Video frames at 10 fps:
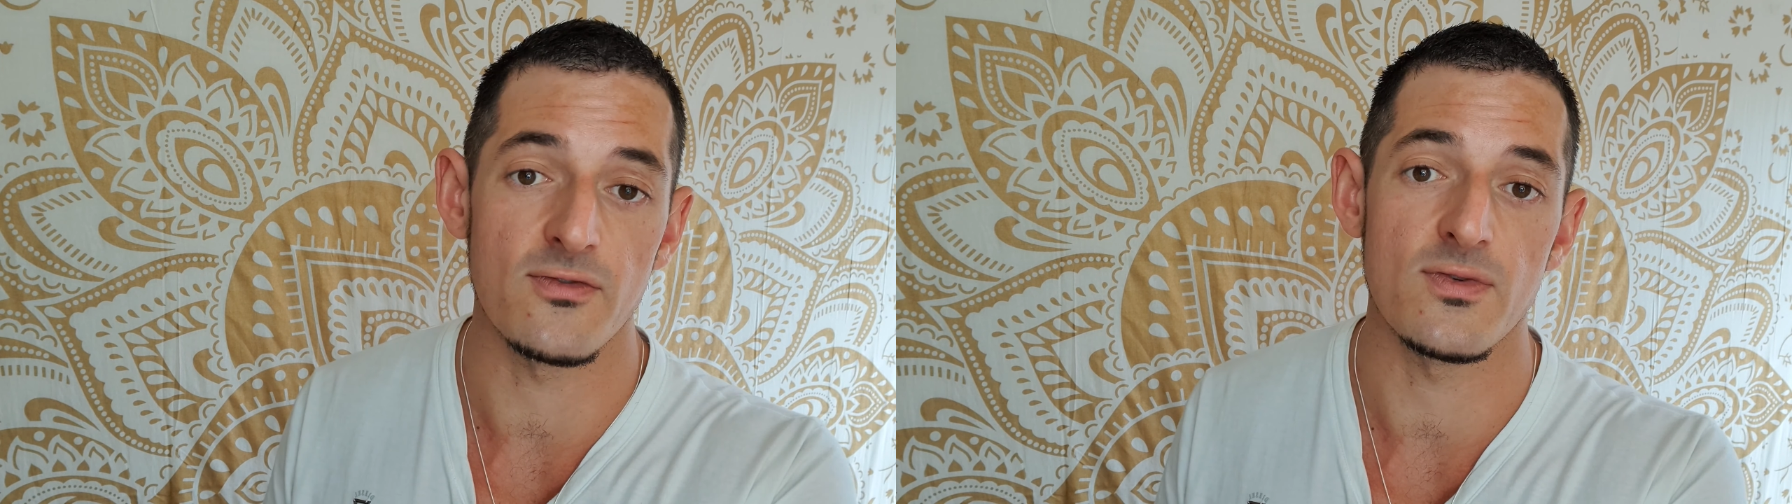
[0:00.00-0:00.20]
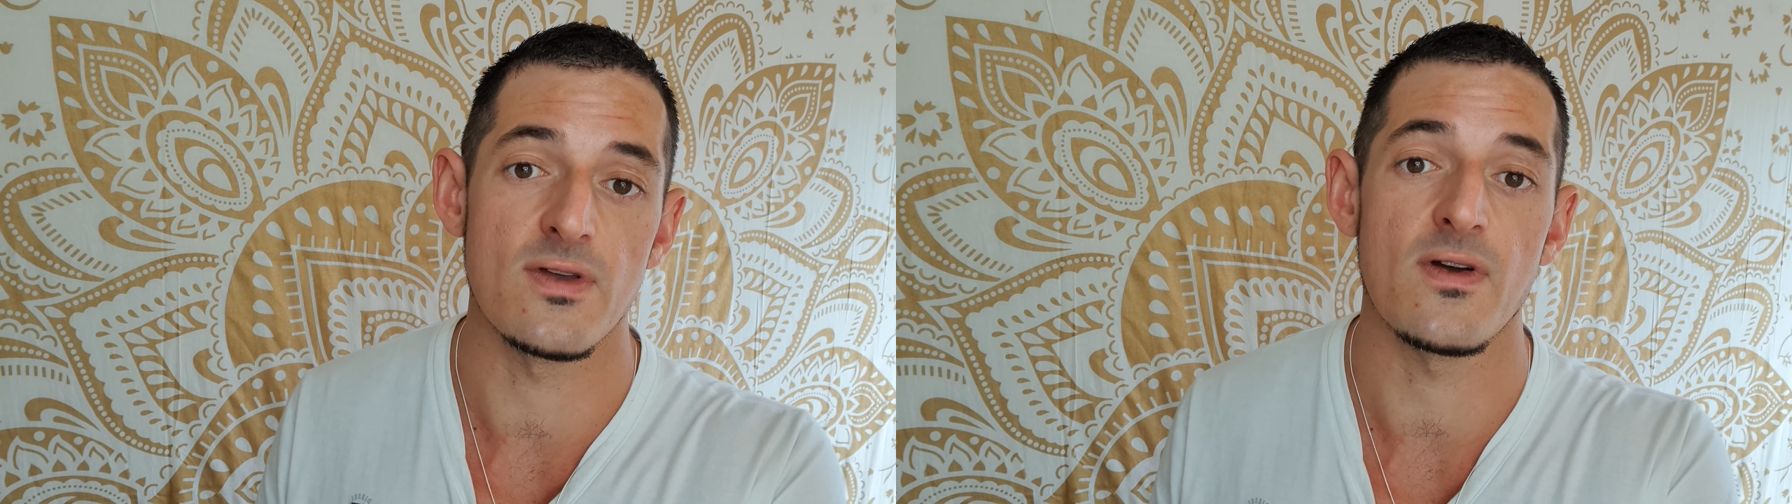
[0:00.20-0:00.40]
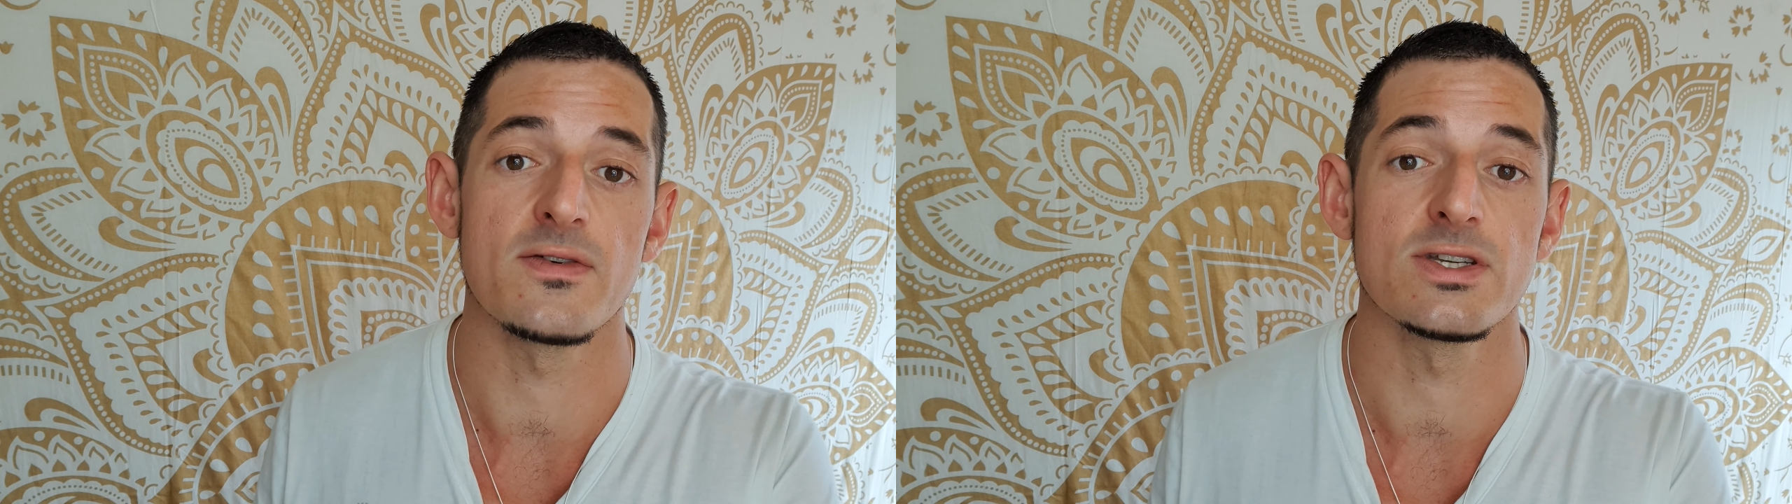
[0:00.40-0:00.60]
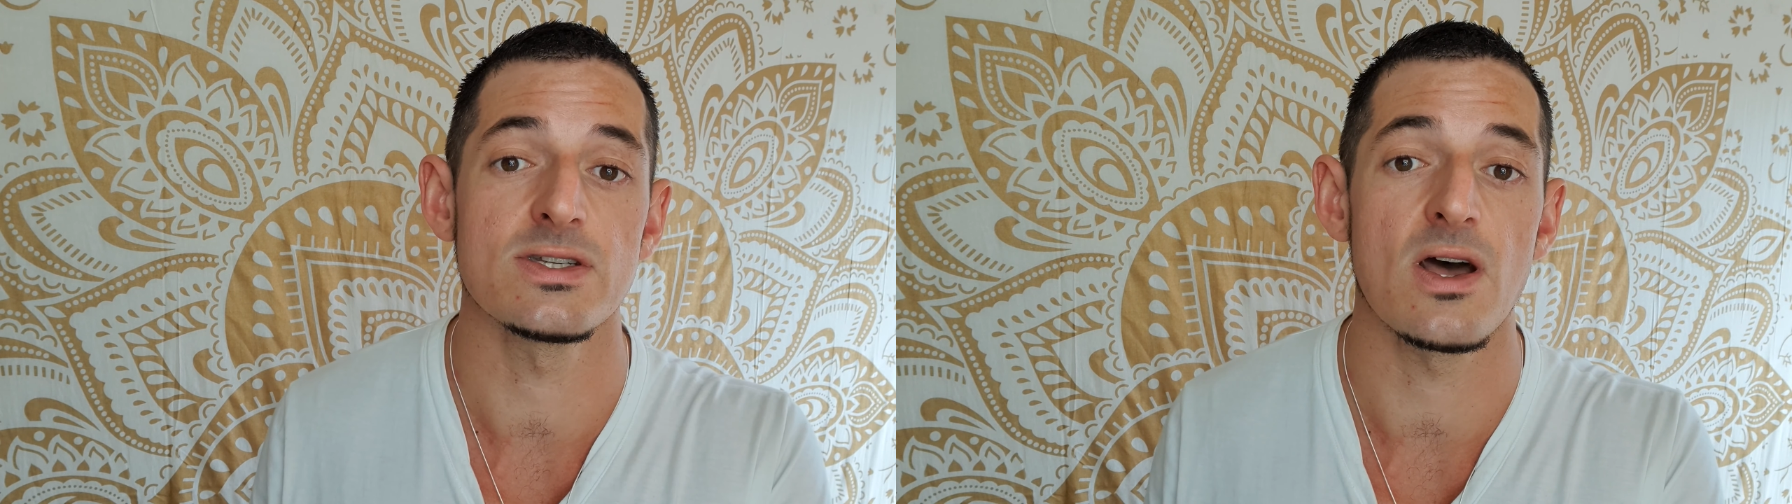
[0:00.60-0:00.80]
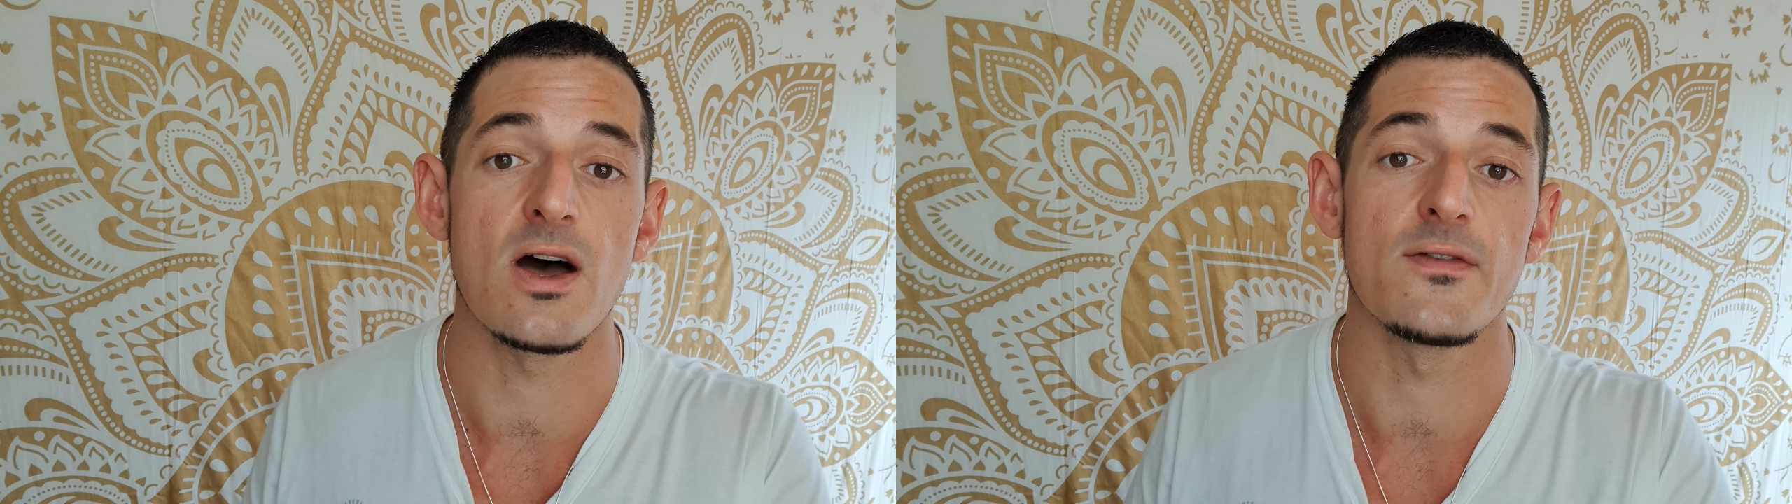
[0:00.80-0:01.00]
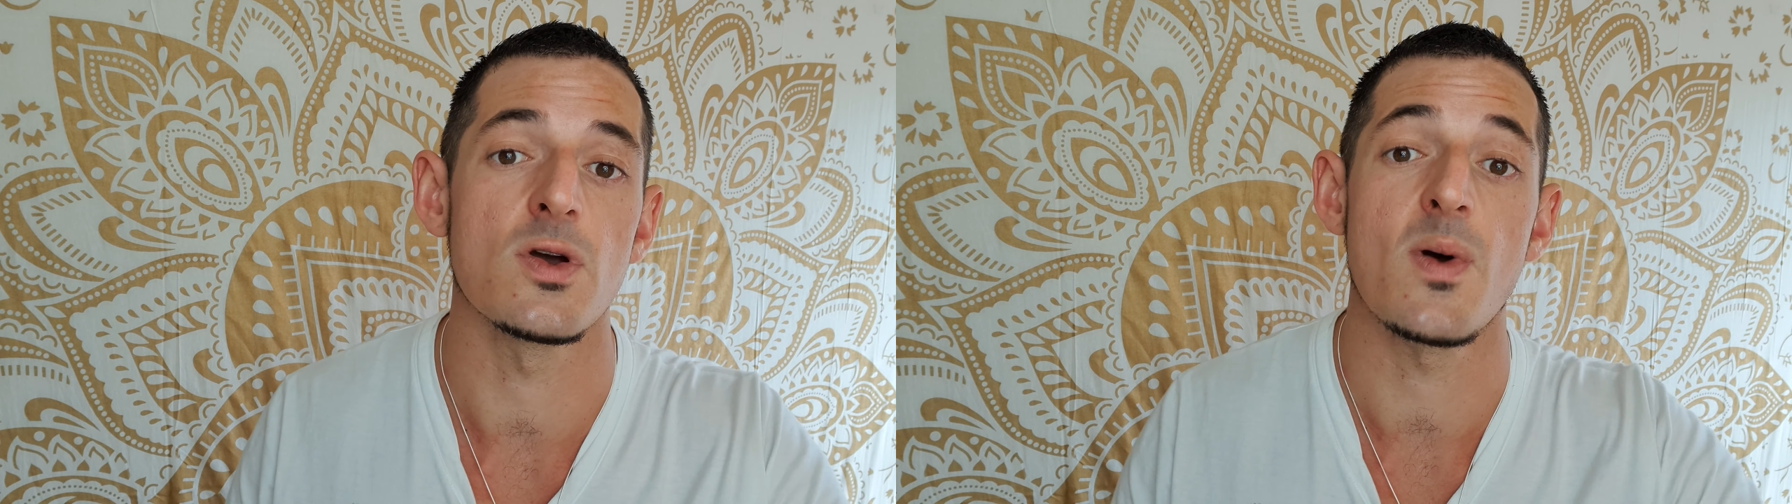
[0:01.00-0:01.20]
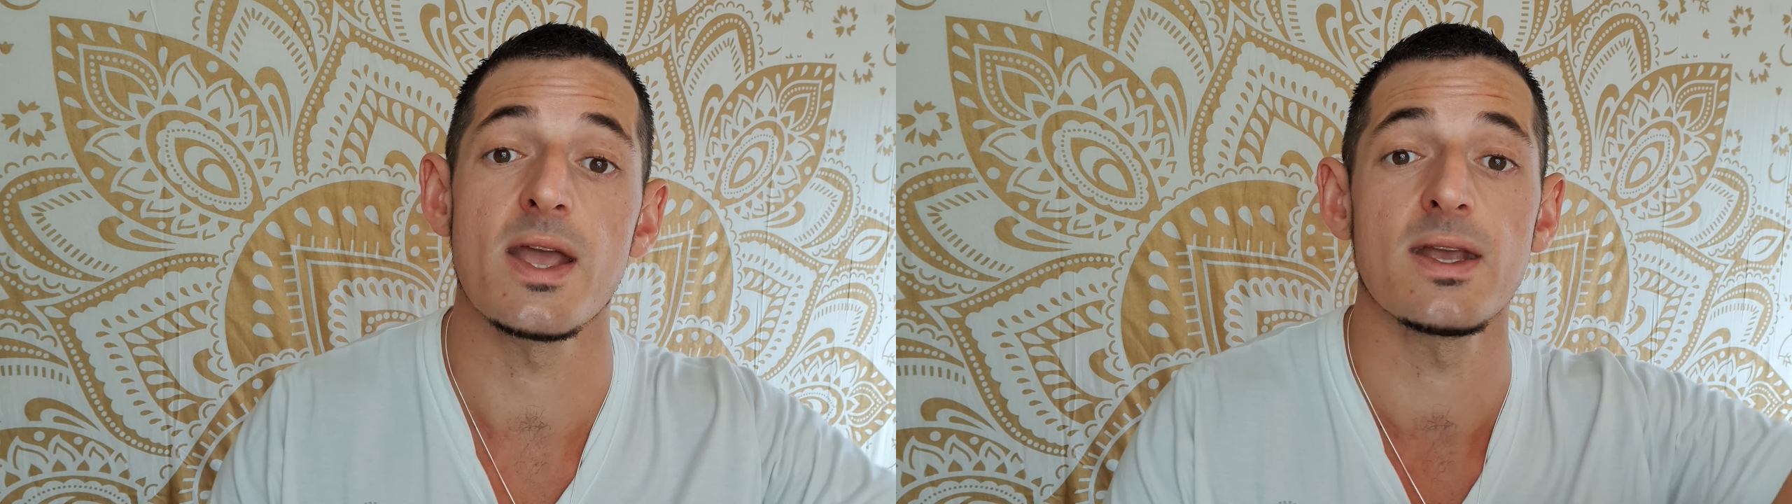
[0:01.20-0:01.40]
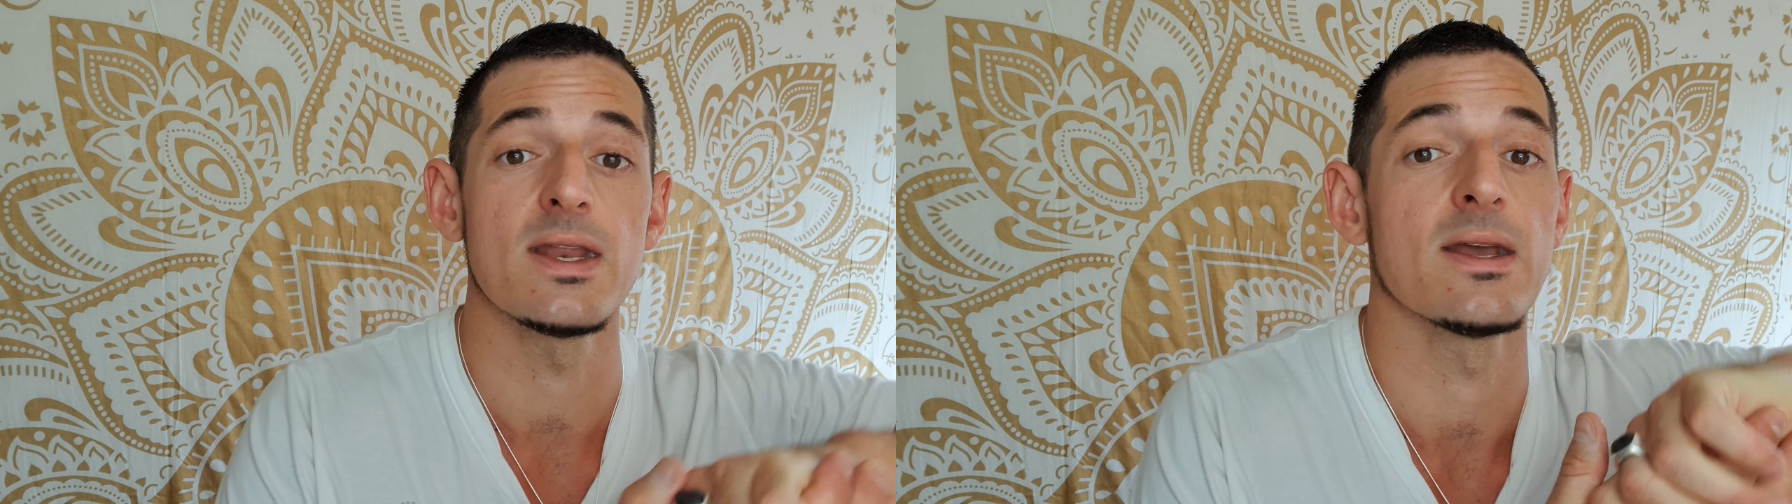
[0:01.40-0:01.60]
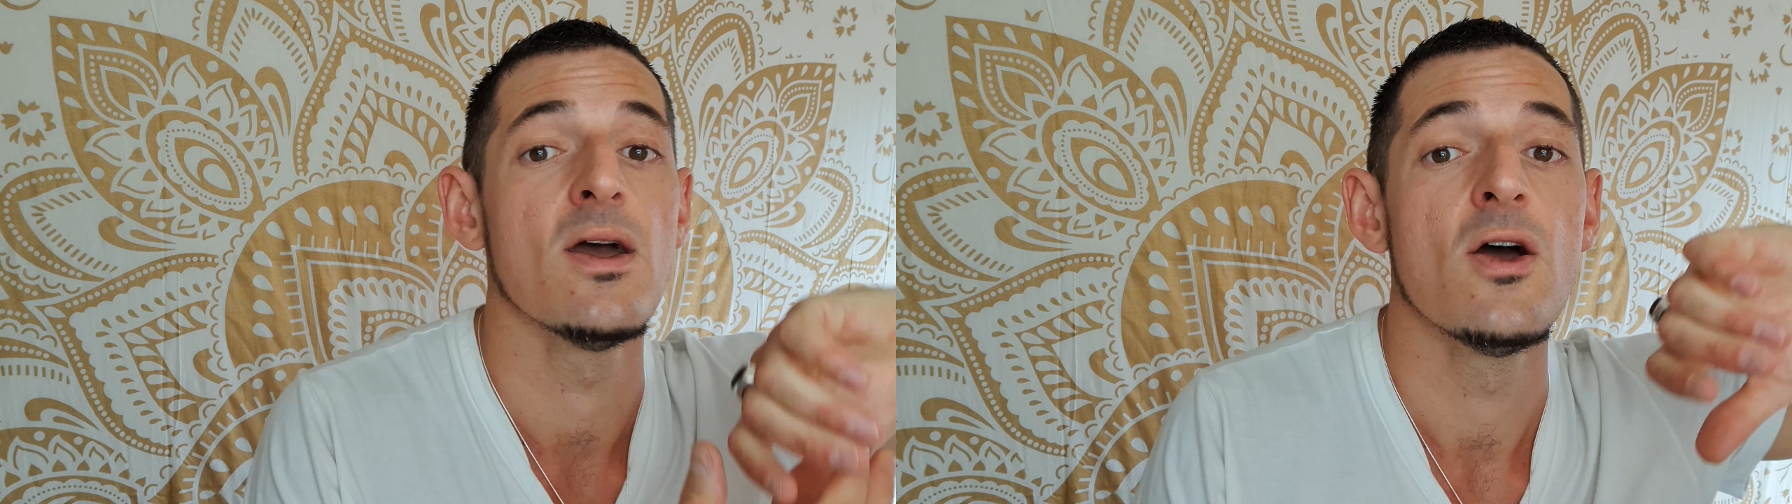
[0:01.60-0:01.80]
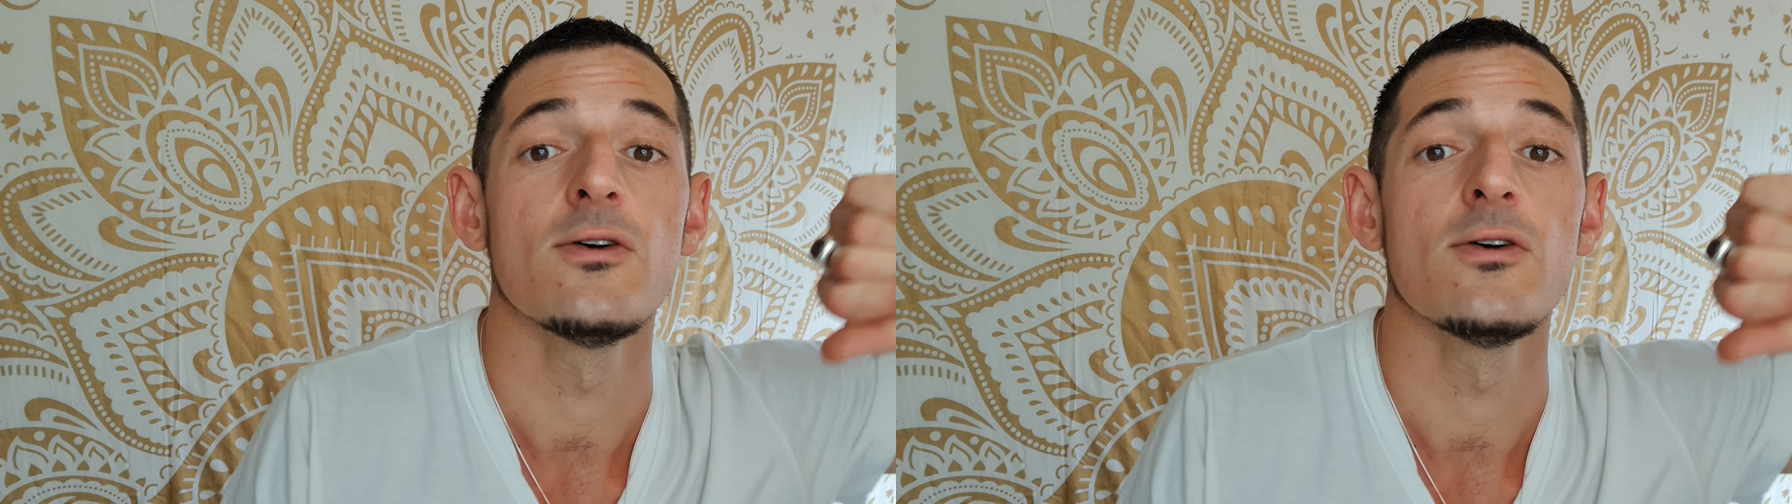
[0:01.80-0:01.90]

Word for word: from the very start of your awakening,